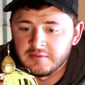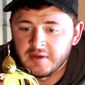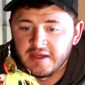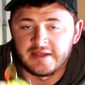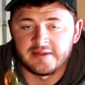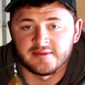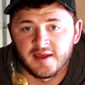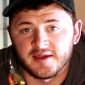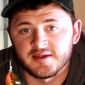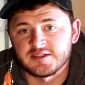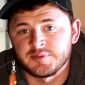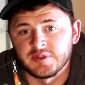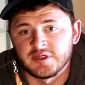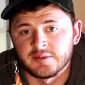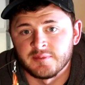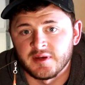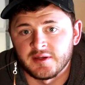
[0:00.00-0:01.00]
eat that
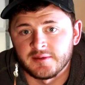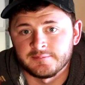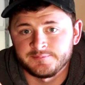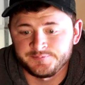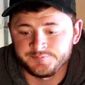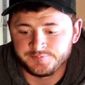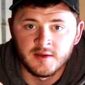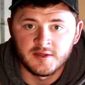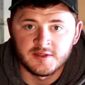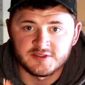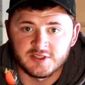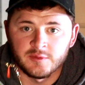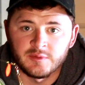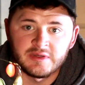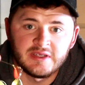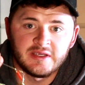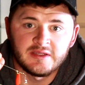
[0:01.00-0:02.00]
spinnerbait.
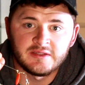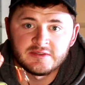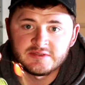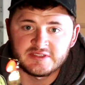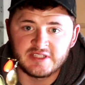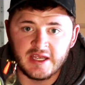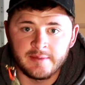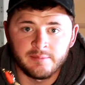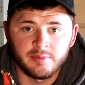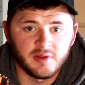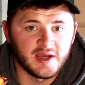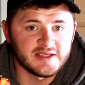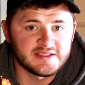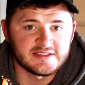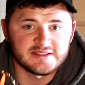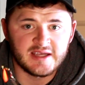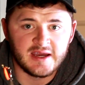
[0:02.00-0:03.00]
So again, same
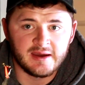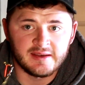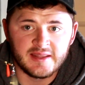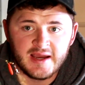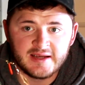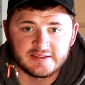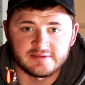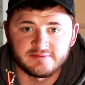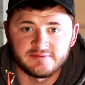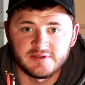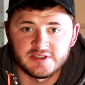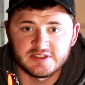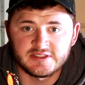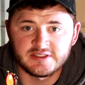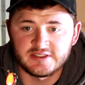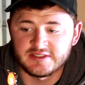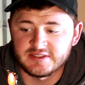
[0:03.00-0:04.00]
places I'd like to
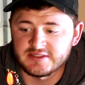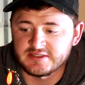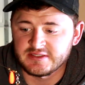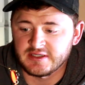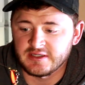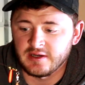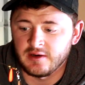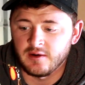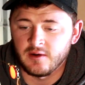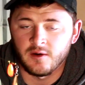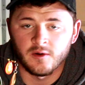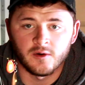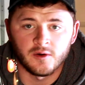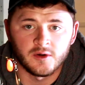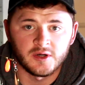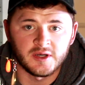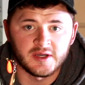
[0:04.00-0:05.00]
fish this
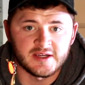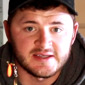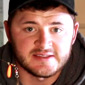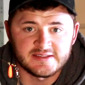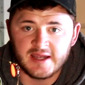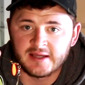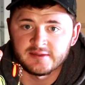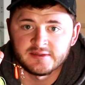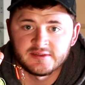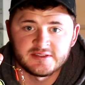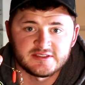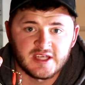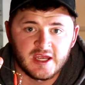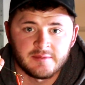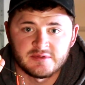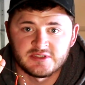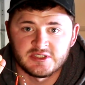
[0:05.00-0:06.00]
are exactly the
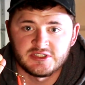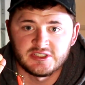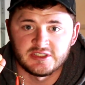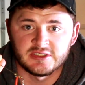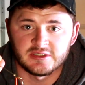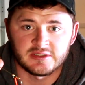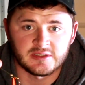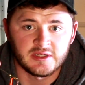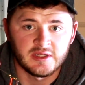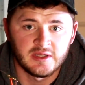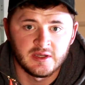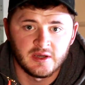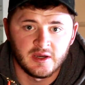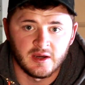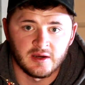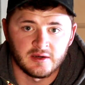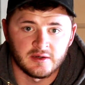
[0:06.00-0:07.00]
same as a jig.
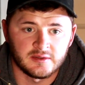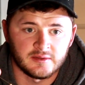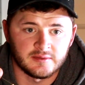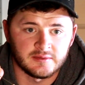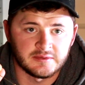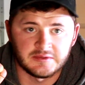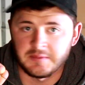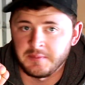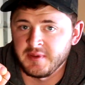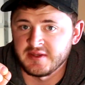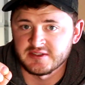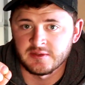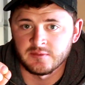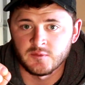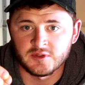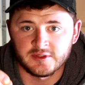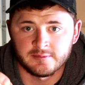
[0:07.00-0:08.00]
Depends
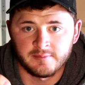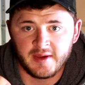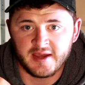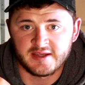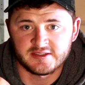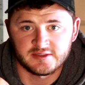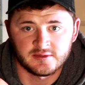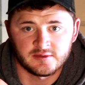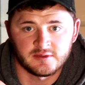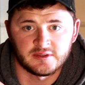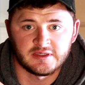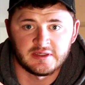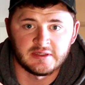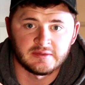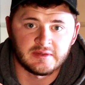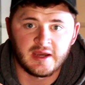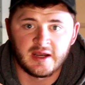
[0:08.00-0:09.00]
on what the bass are
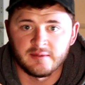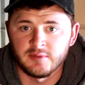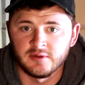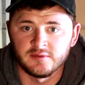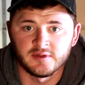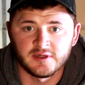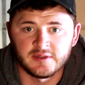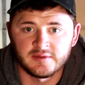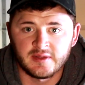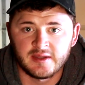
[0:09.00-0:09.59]
kind of mood they're in